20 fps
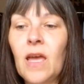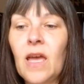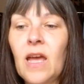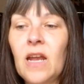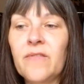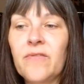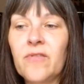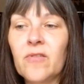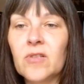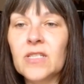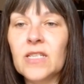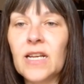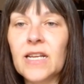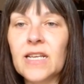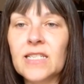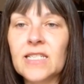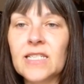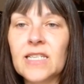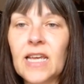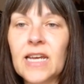And if you're
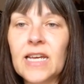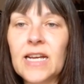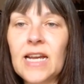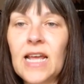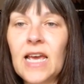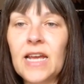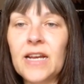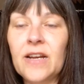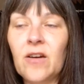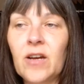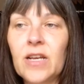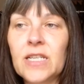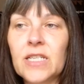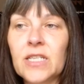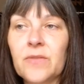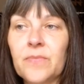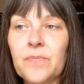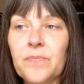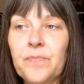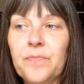selling a second-hand
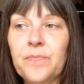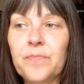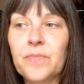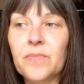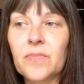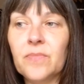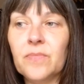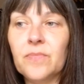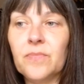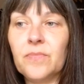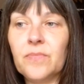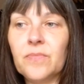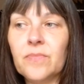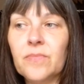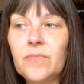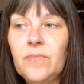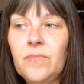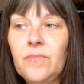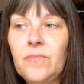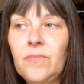item,
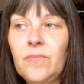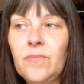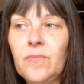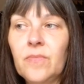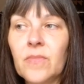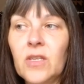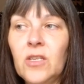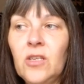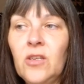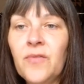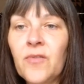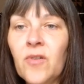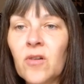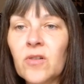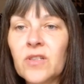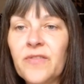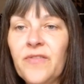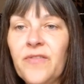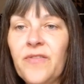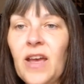you've
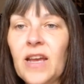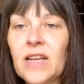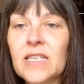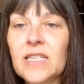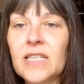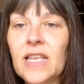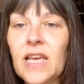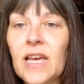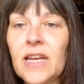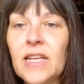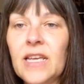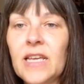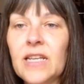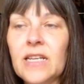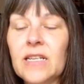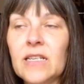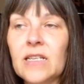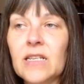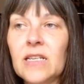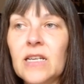got to factor that
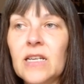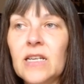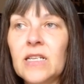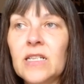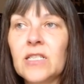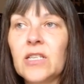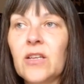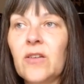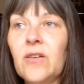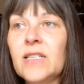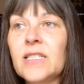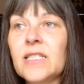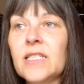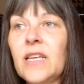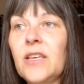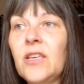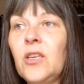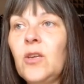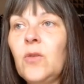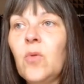in. So let's
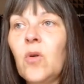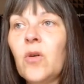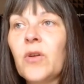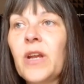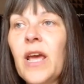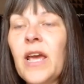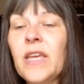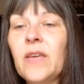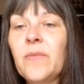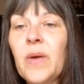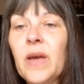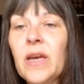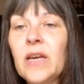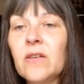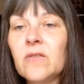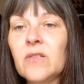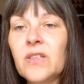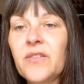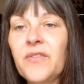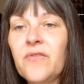say you want
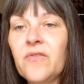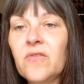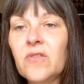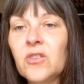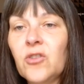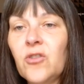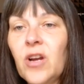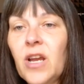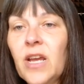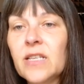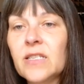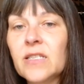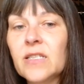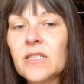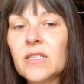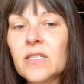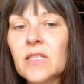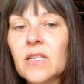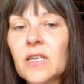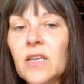£8 for a
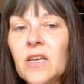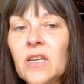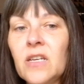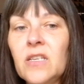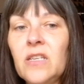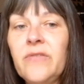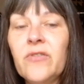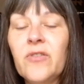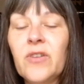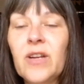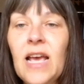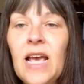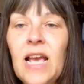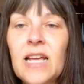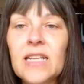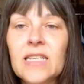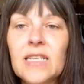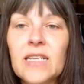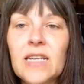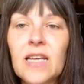dress. You've got to
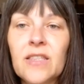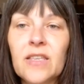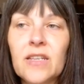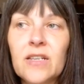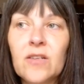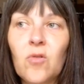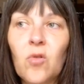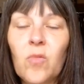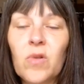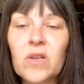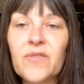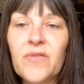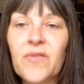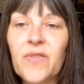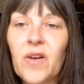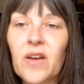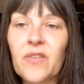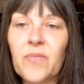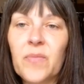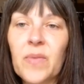add another almost
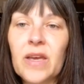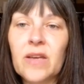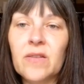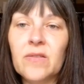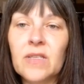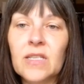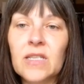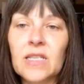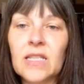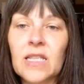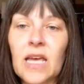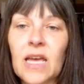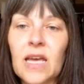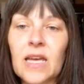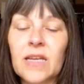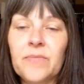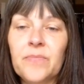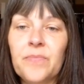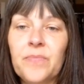£5 to that,